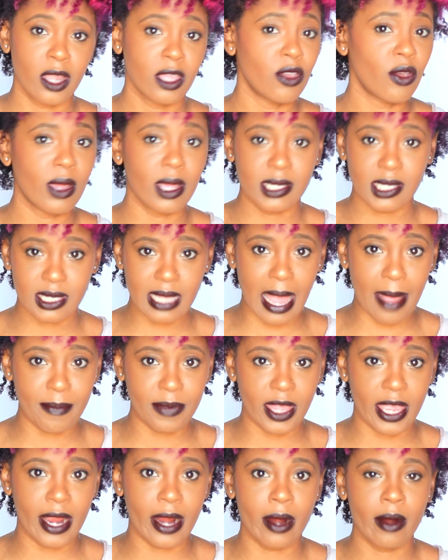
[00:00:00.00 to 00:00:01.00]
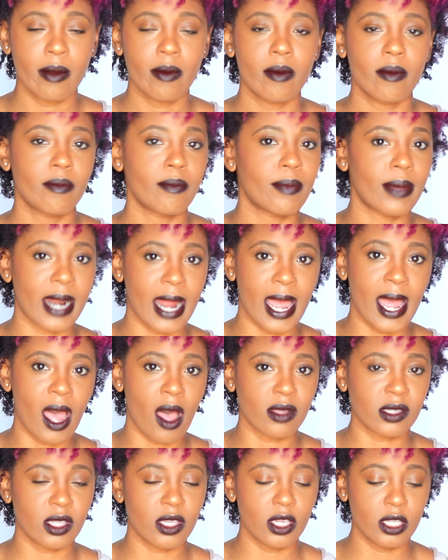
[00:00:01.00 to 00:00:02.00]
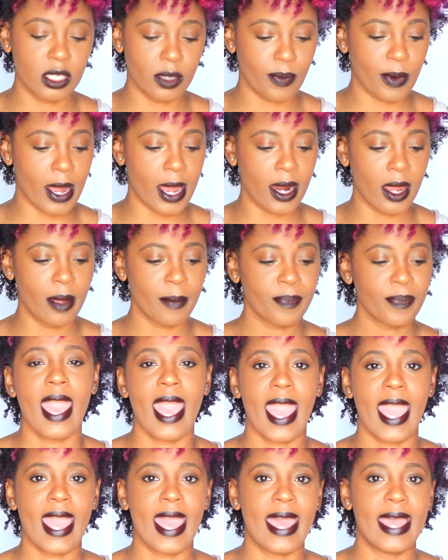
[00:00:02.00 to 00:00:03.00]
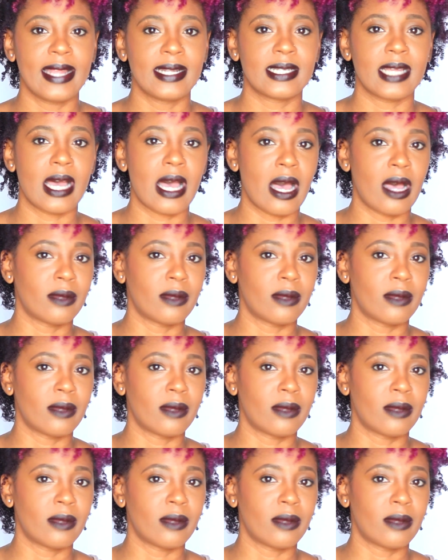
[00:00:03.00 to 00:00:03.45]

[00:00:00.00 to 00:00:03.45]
You can stop there, but I also use a product, and